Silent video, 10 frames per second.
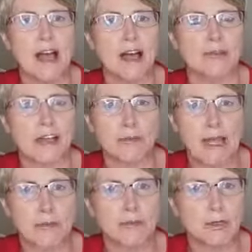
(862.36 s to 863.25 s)
for your
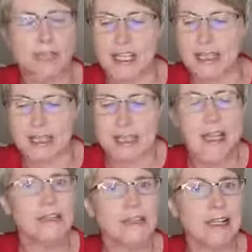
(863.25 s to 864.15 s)
plant proteins,
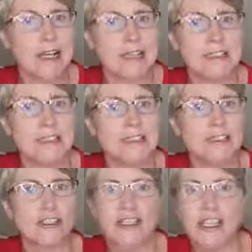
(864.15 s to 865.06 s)
your lentils,
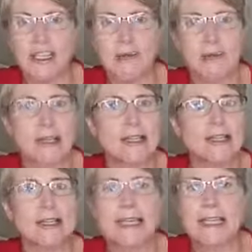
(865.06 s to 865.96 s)
your
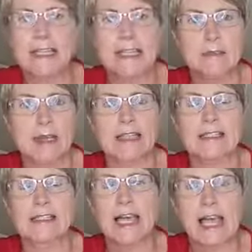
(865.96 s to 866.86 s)
chickpeas, kidney
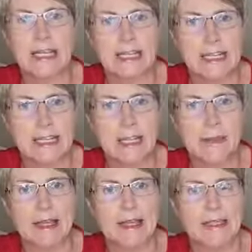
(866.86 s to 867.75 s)
beans, cannellini
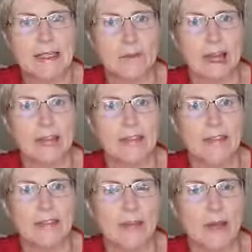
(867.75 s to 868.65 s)
beans as well in
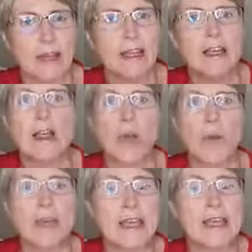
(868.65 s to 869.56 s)
there as well.
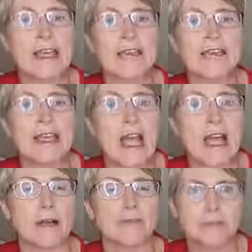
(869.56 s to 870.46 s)
Okay, even
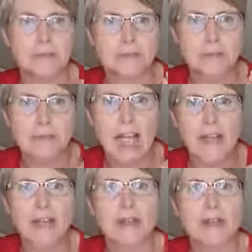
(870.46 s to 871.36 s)

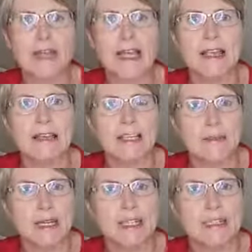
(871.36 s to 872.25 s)
another one that's
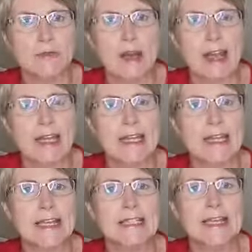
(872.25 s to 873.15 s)
brilliant as well
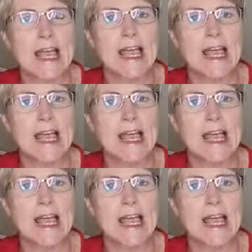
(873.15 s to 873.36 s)
is